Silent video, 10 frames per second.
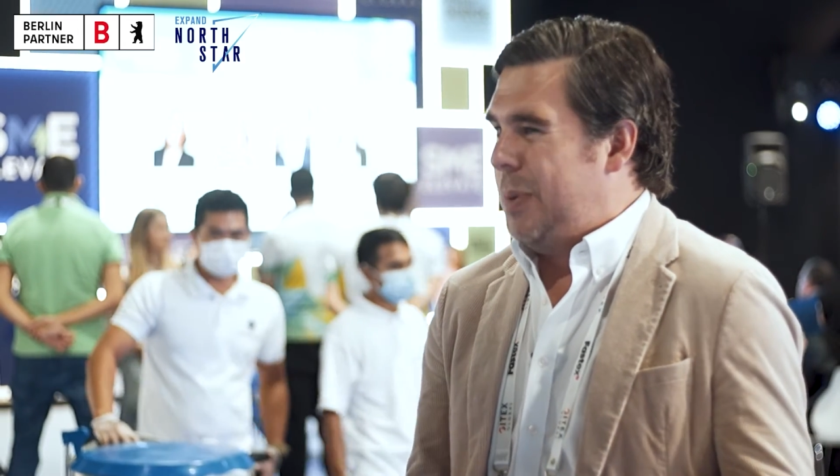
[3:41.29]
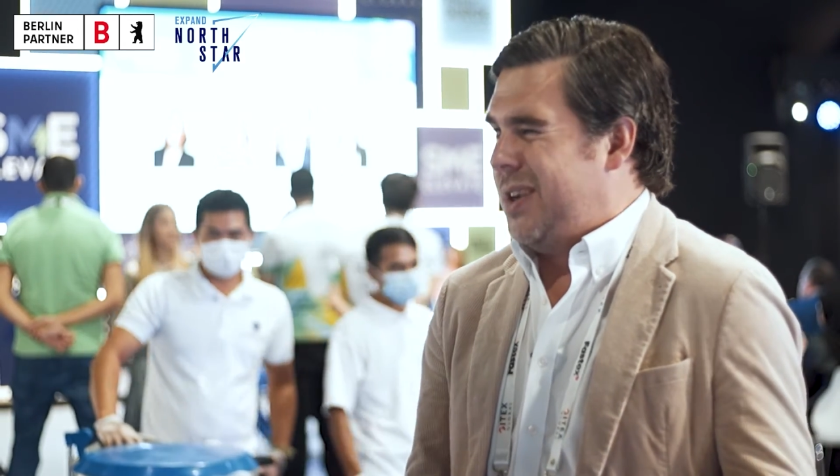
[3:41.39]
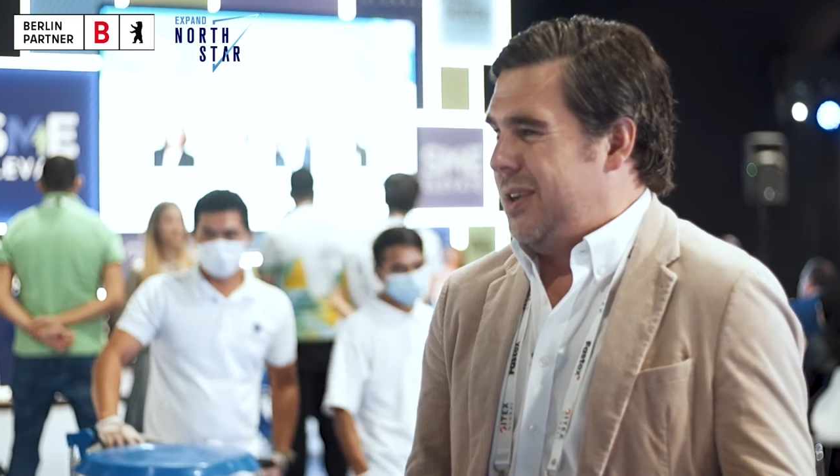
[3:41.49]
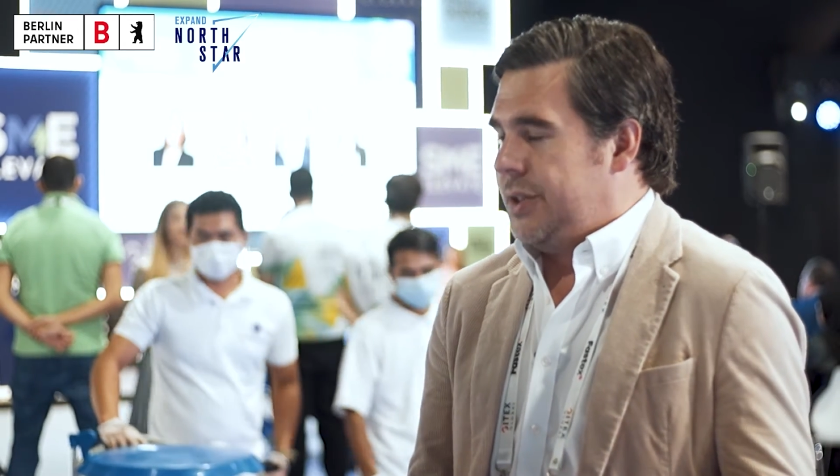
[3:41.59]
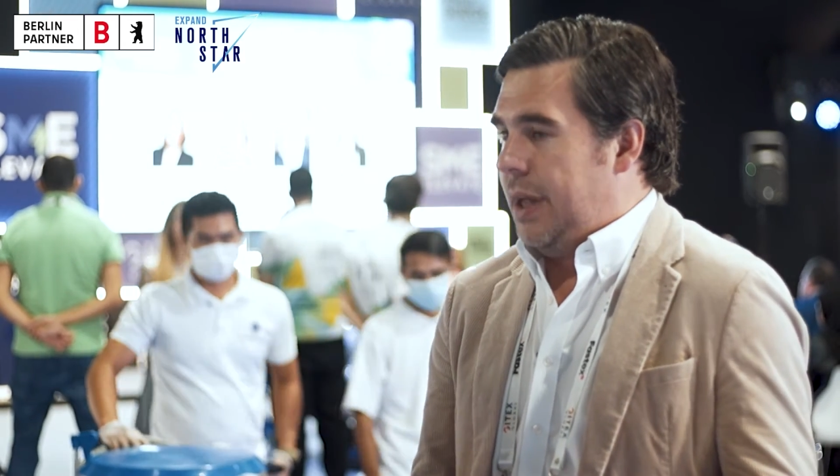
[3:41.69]

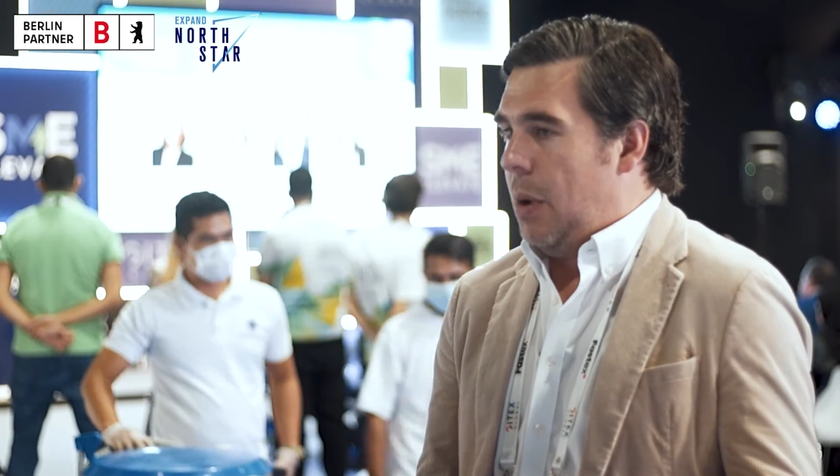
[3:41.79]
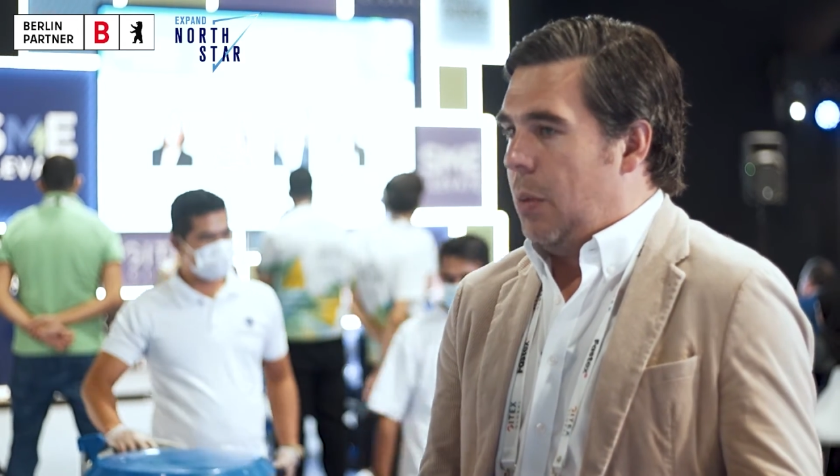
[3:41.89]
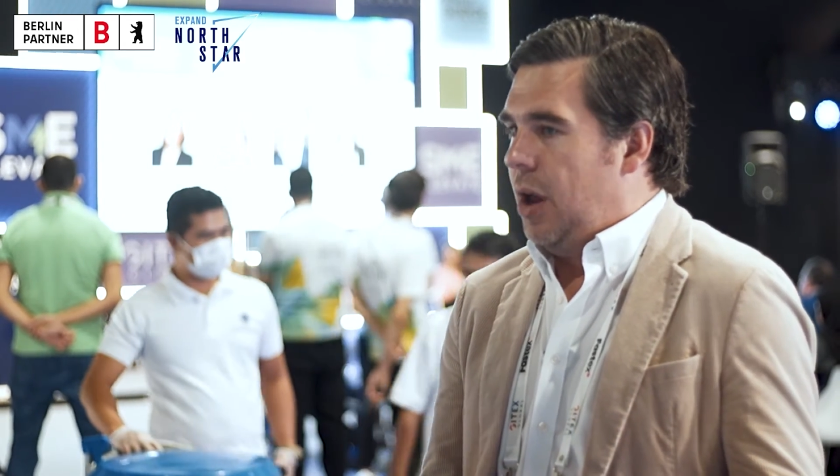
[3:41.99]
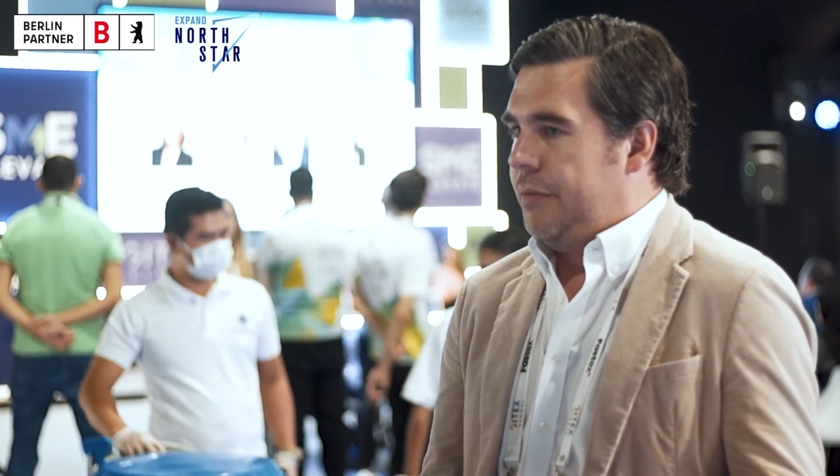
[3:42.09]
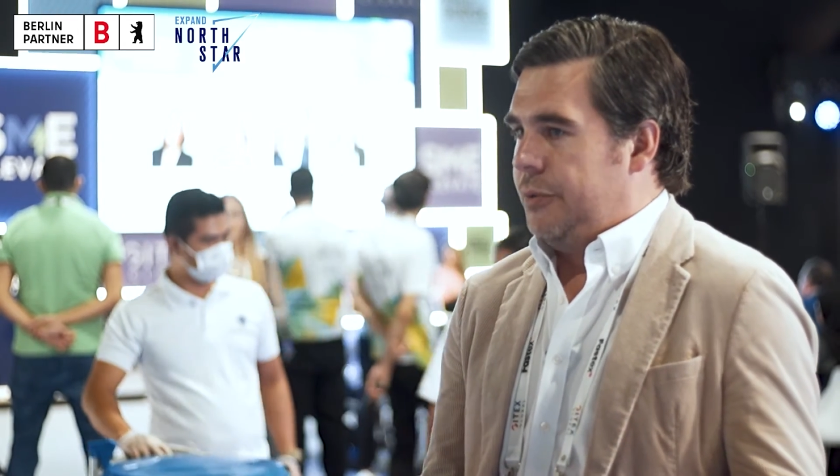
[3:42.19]
because they were
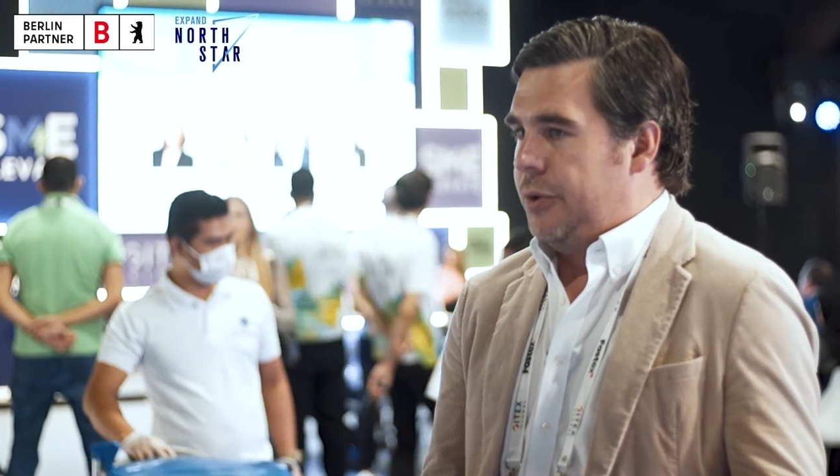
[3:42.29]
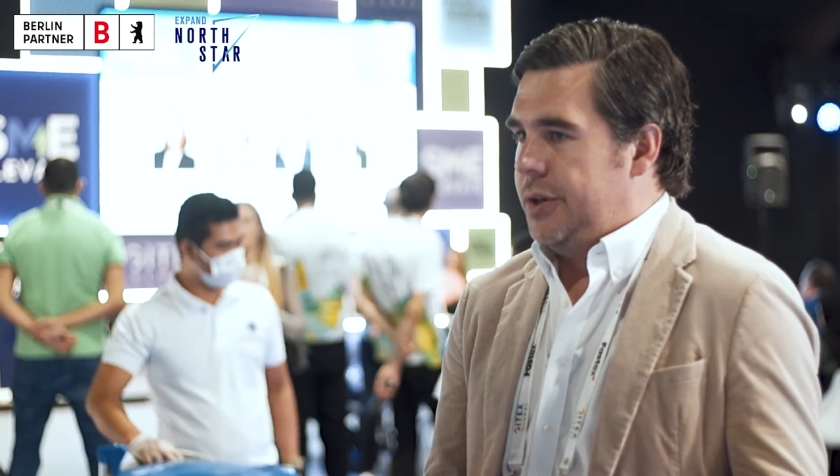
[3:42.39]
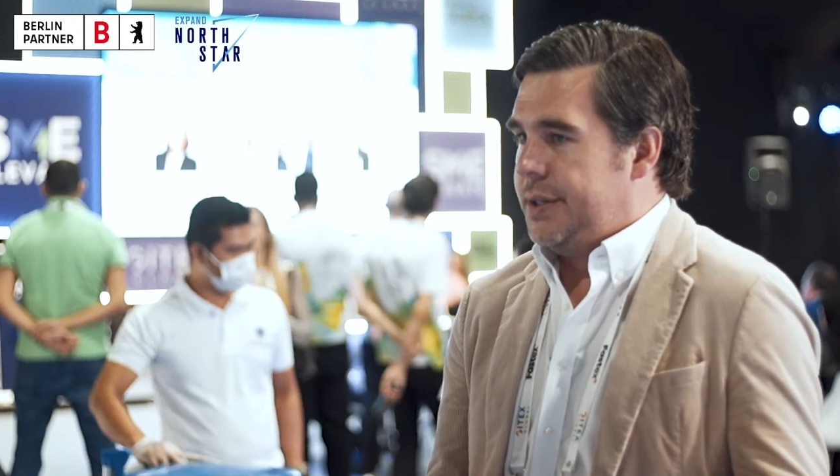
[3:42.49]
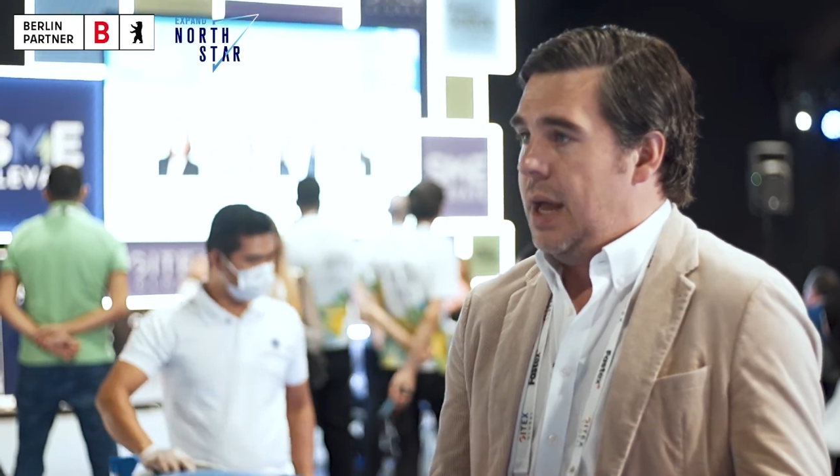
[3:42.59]
one of the first